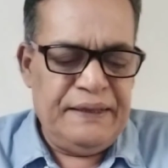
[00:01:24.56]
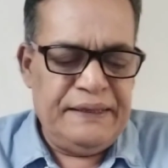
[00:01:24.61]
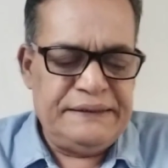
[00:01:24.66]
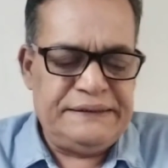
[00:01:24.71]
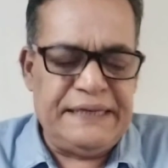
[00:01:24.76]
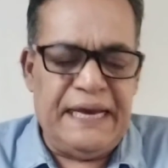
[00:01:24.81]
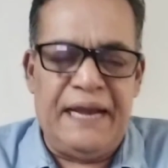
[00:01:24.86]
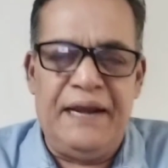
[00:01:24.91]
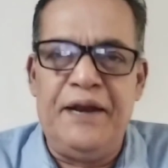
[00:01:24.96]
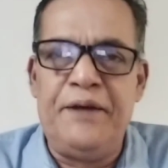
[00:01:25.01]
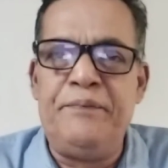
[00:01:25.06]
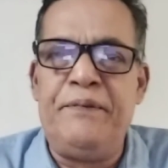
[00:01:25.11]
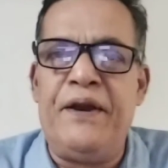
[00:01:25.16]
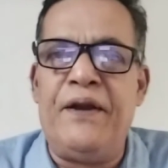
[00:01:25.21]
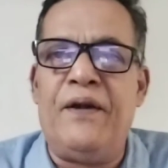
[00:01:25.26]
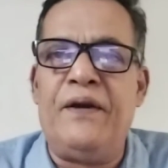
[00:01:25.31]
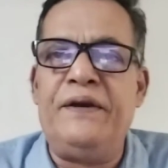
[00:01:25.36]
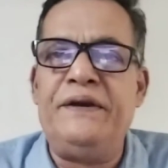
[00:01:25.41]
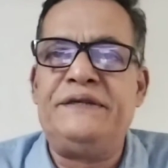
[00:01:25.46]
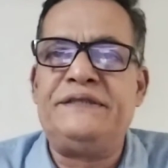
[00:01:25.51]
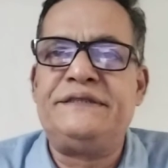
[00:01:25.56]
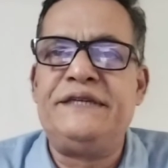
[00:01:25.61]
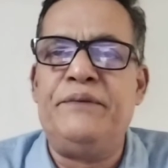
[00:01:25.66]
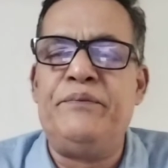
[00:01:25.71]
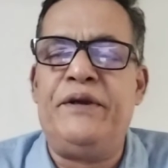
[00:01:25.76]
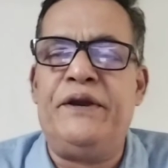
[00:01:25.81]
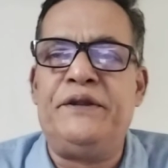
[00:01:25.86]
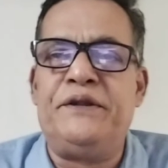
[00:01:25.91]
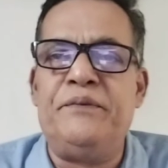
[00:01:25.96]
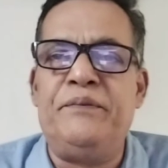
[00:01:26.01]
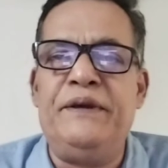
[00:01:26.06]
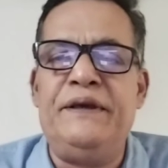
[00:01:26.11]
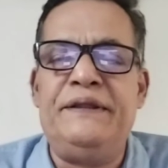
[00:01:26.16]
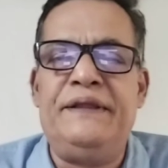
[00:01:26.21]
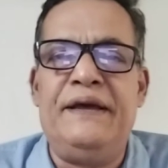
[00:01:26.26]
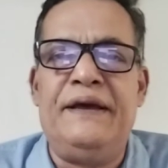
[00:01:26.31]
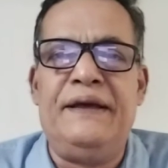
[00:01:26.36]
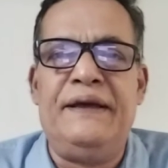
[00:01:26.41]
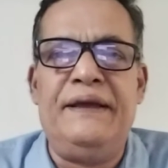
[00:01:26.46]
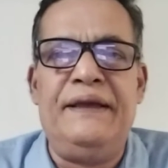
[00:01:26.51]
Charlotte Bronte seemed to be
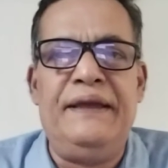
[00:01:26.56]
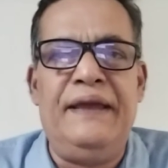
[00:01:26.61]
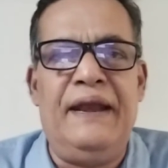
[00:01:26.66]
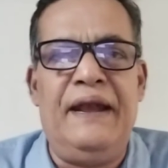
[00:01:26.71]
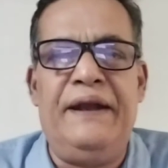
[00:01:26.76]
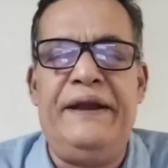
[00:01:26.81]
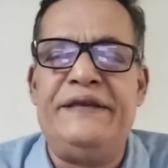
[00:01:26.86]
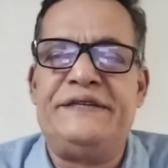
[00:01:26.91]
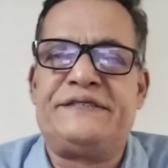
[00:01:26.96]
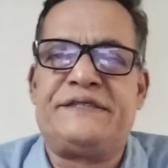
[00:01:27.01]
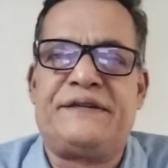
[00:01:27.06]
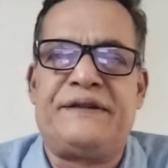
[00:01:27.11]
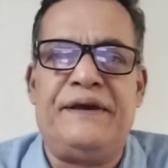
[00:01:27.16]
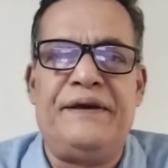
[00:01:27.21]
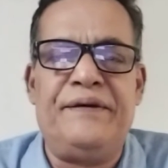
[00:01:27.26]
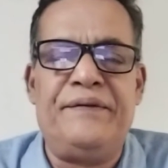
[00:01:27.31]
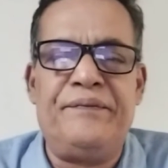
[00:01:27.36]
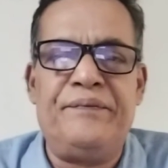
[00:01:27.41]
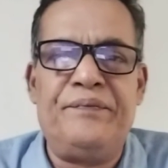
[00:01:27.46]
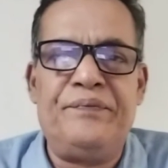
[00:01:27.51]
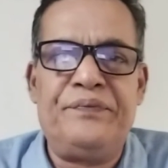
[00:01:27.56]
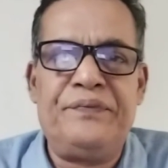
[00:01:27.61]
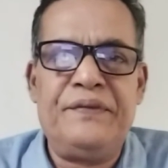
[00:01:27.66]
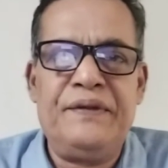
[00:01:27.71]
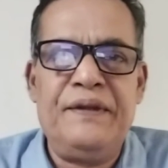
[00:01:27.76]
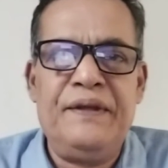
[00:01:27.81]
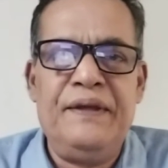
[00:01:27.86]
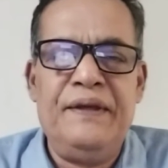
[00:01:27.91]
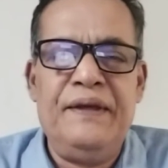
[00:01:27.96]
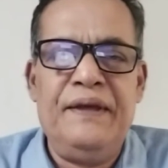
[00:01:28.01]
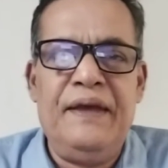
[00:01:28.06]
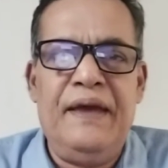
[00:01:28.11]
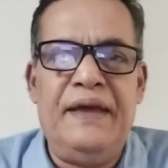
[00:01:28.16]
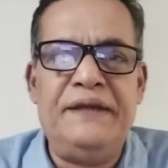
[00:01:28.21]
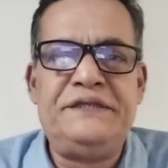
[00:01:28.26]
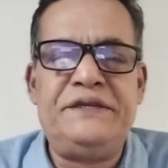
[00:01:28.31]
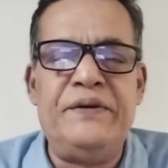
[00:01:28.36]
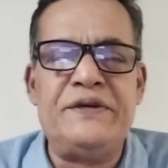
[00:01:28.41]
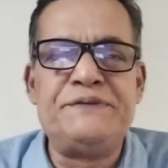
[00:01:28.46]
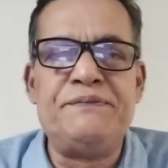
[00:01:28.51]
the eldest,
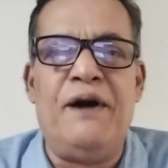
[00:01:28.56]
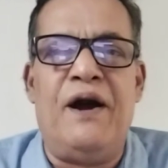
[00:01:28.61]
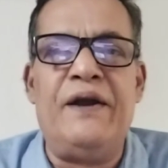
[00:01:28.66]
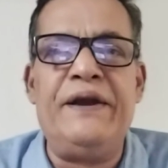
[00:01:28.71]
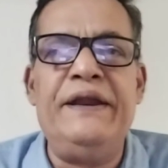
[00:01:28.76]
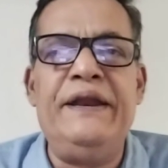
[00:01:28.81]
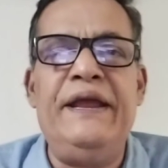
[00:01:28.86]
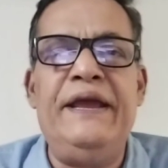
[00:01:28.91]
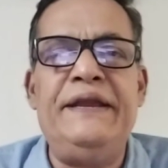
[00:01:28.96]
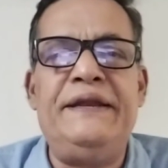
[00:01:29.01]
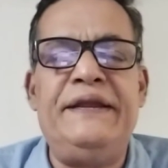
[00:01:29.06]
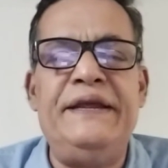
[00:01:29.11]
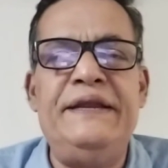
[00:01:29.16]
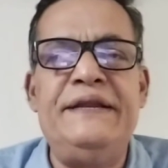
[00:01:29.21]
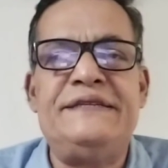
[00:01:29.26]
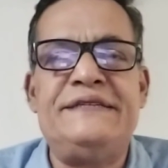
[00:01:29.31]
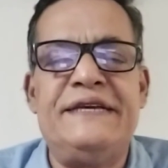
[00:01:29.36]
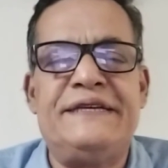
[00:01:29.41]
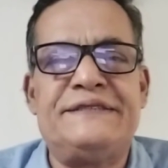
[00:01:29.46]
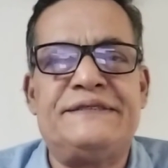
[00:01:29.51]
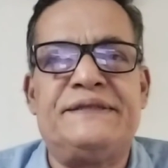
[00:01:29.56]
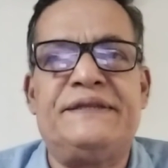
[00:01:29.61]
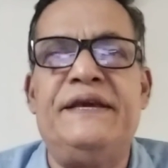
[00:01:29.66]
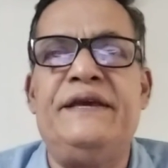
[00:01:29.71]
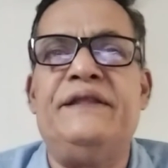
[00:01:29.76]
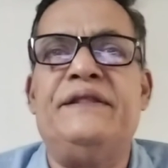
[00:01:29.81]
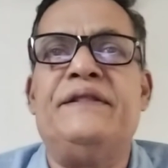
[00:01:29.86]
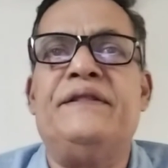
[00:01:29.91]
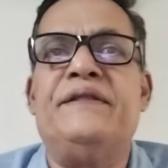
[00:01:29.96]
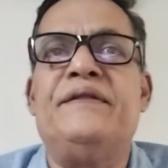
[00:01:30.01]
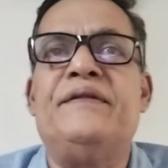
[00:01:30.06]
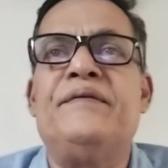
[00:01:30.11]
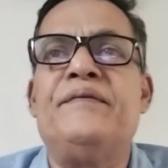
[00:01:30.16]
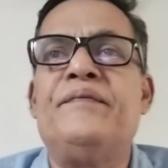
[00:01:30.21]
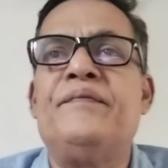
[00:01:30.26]
and she was born in 1816.